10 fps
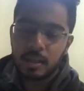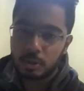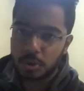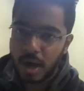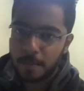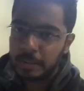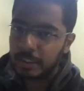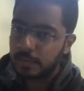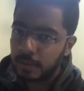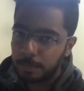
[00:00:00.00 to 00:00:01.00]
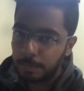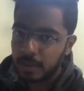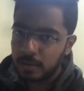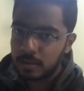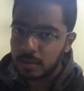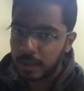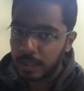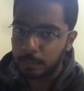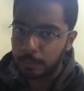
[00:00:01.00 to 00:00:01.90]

So you have been given a pen and a